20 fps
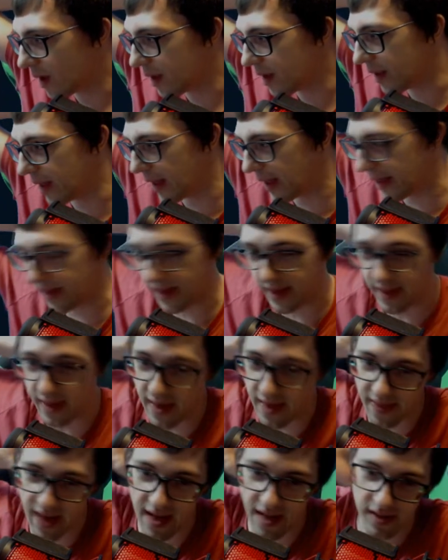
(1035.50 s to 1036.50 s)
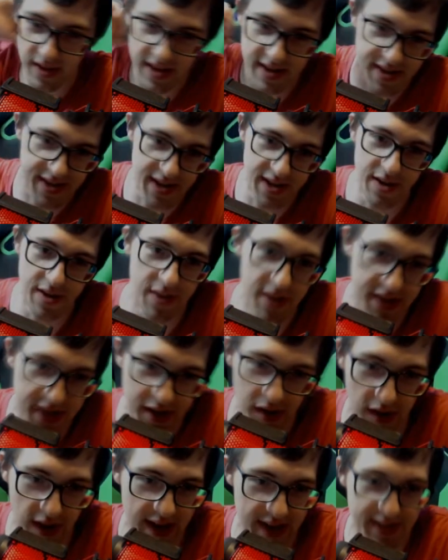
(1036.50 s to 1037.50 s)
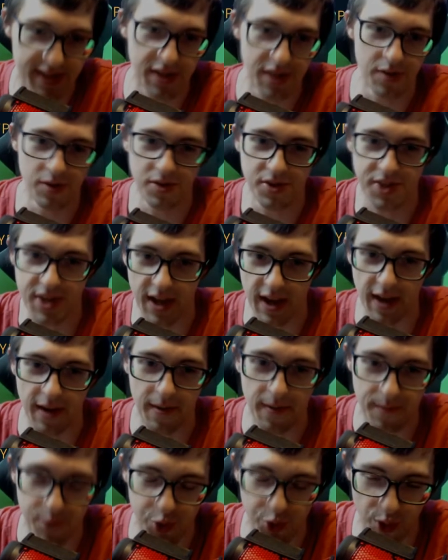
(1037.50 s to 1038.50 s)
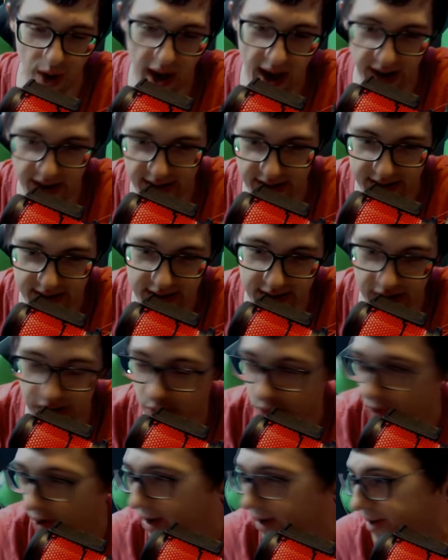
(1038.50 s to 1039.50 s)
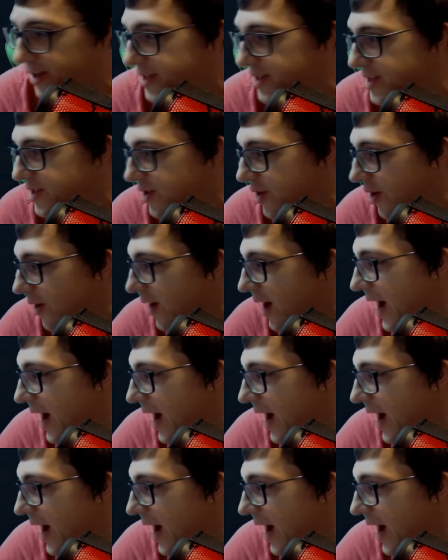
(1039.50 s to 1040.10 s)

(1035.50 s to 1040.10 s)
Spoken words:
that leads into the Celestials and Dragons and Aurelion Soul.